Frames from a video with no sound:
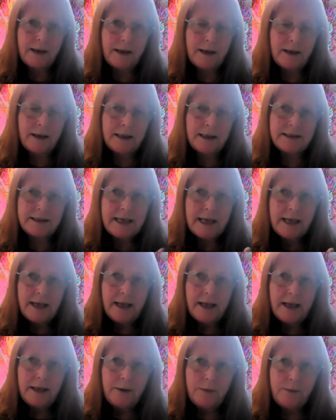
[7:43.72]
And
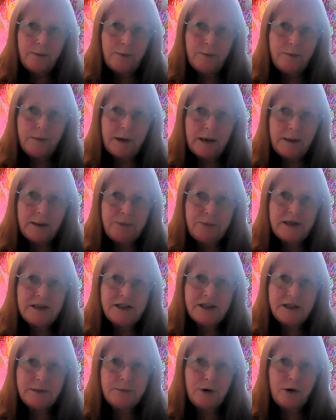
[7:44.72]
I
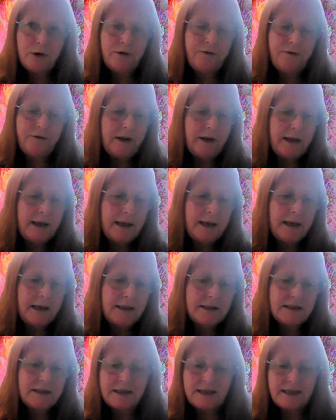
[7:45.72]
printed them off,
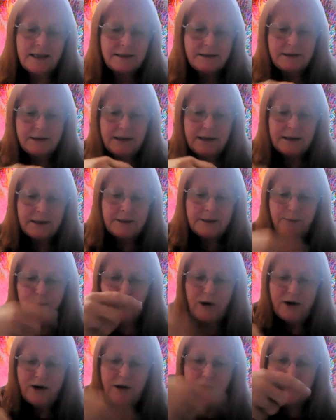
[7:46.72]
and I had
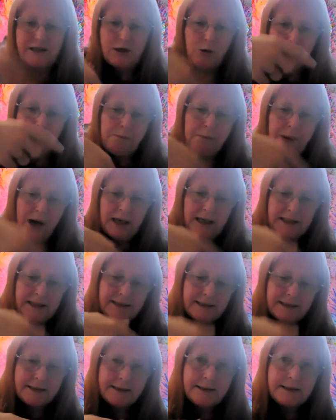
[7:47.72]
one of those little
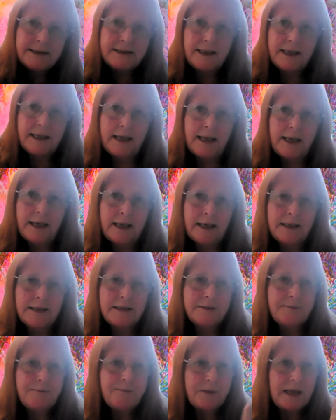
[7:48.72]
binders,
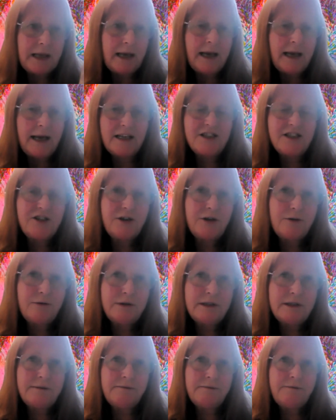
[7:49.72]
and I
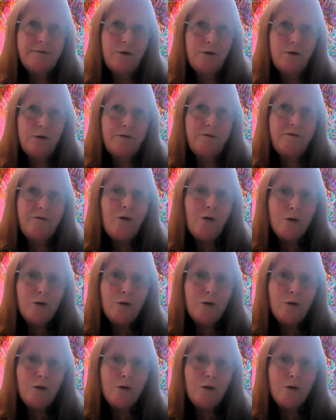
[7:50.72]
sold it for